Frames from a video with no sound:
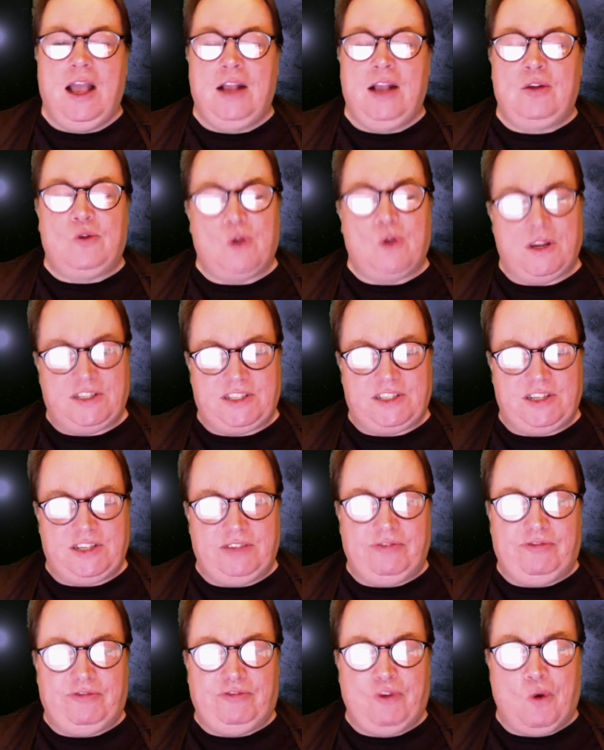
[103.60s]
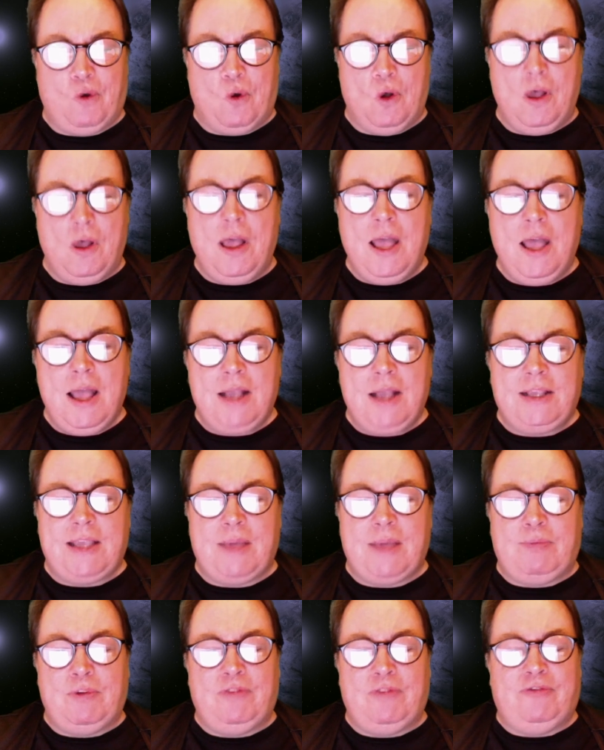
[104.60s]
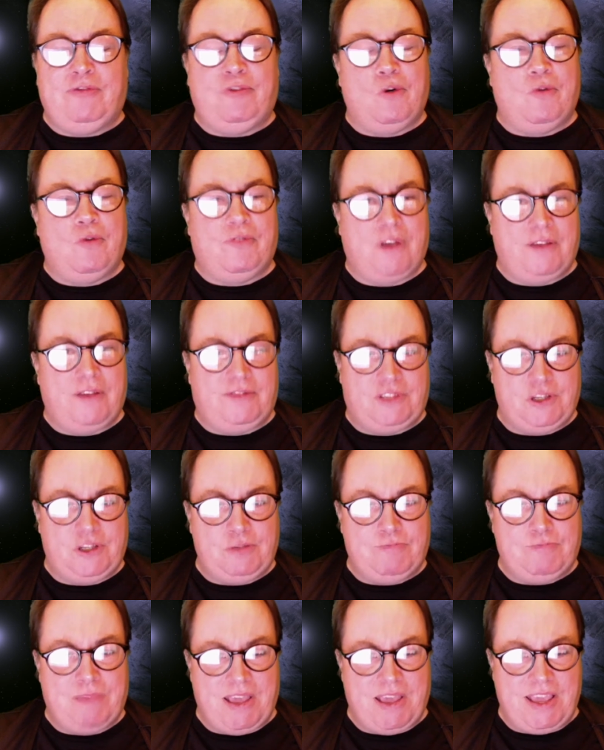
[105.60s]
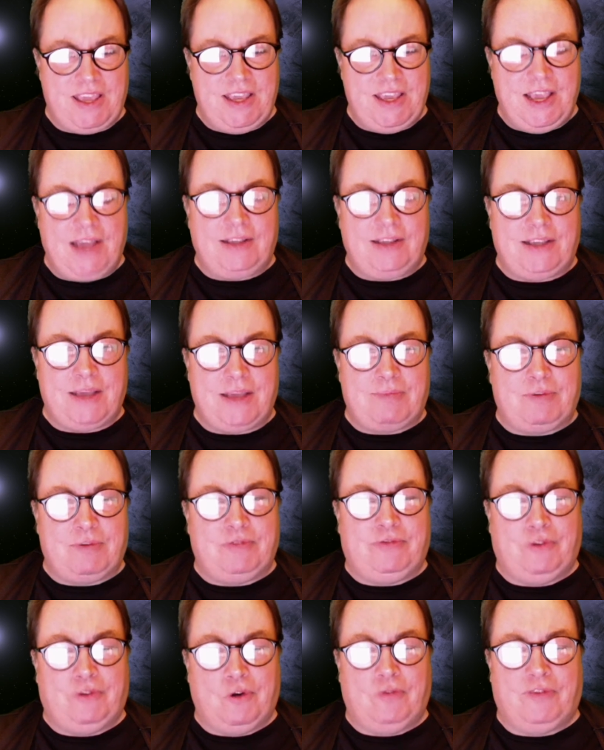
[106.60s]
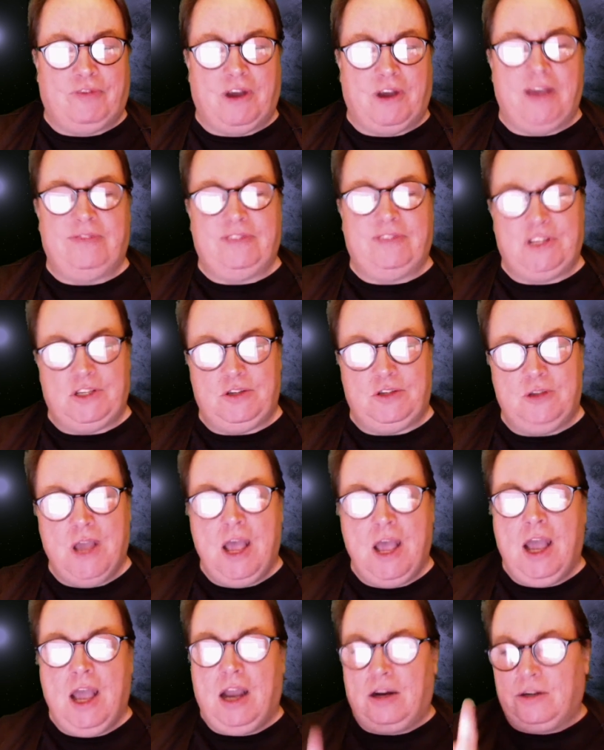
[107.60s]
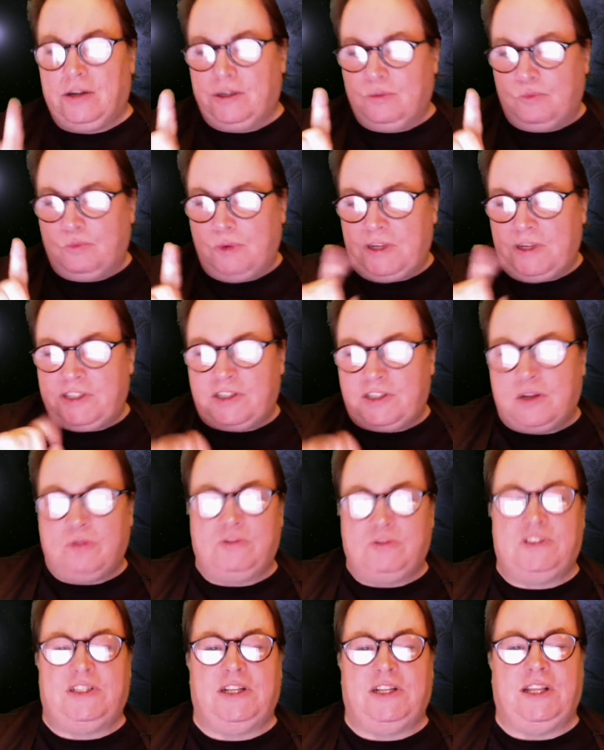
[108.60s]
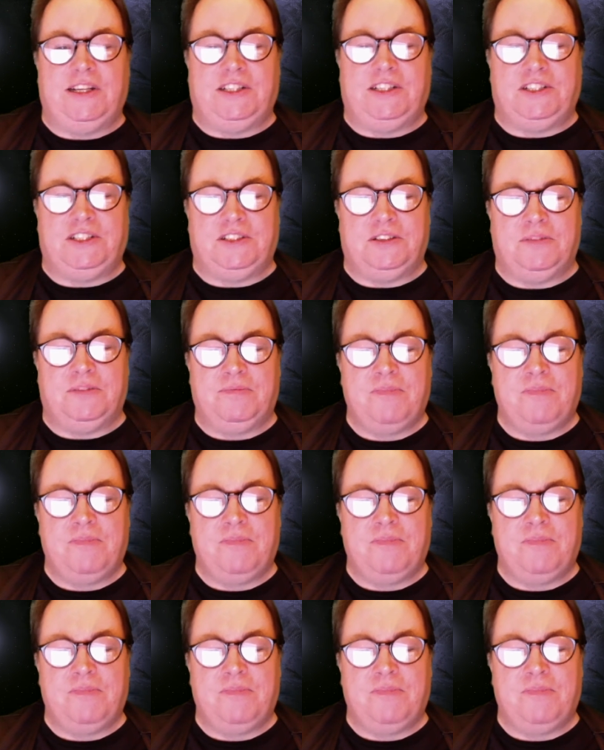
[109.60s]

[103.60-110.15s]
Question 4. Kepler 452b and Kepler 452 are in which constellation?